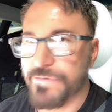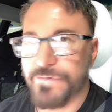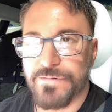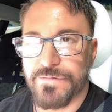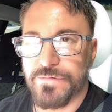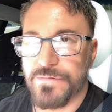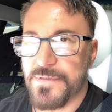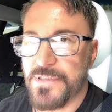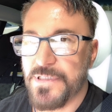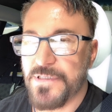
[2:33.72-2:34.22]

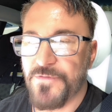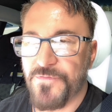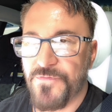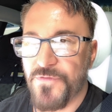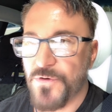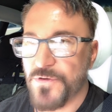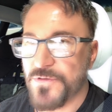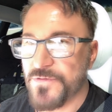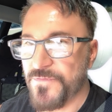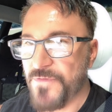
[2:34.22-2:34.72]
within the
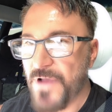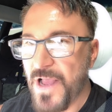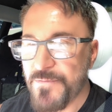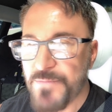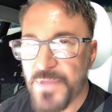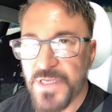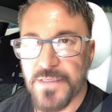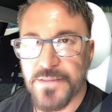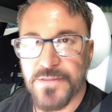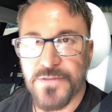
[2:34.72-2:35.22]
first 5
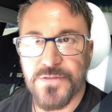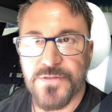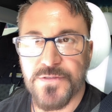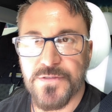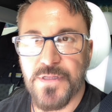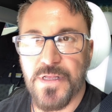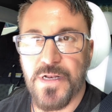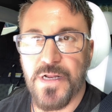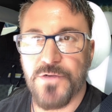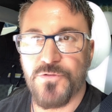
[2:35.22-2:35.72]
minutes
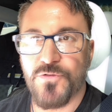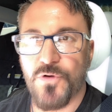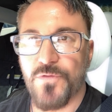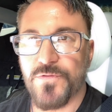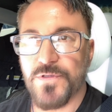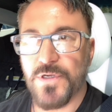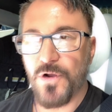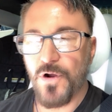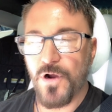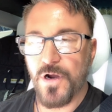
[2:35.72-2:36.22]
that I drove
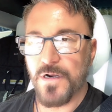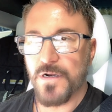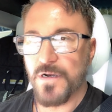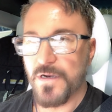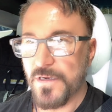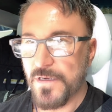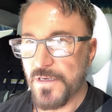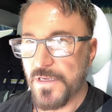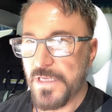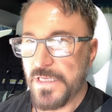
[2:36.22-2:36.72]
the car.
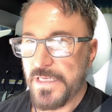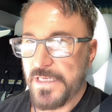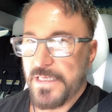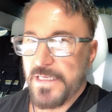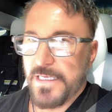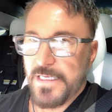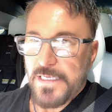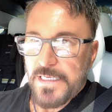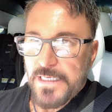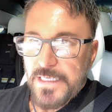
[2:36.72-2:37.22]

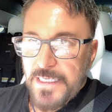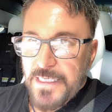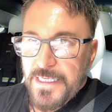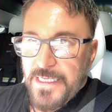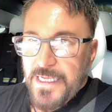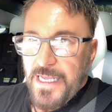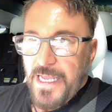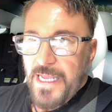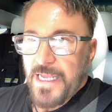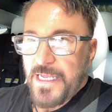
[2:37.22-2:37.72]

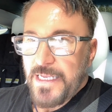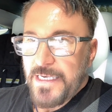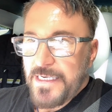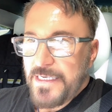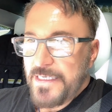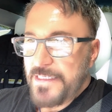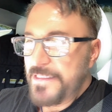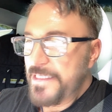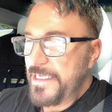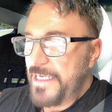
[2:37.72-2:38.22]

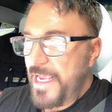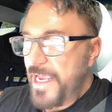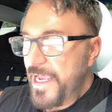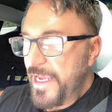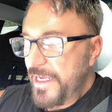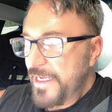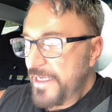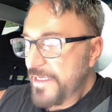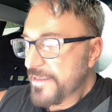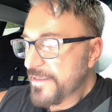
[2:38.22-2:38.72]
And
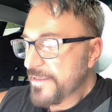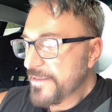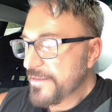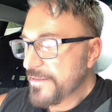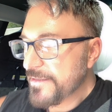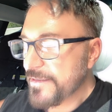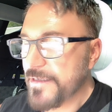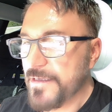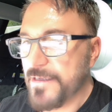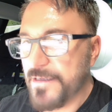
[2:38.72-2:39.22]
today
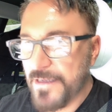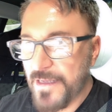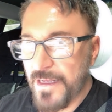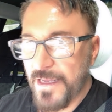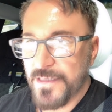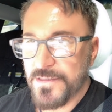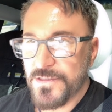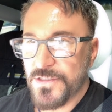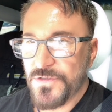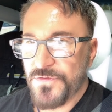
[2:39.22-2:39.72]

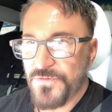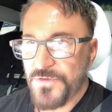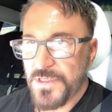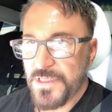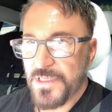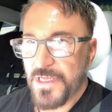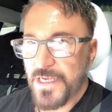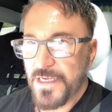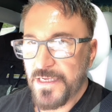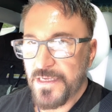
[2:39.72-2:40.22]
I just feel
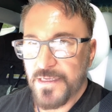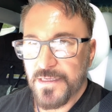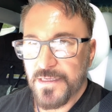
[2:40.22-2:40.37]
like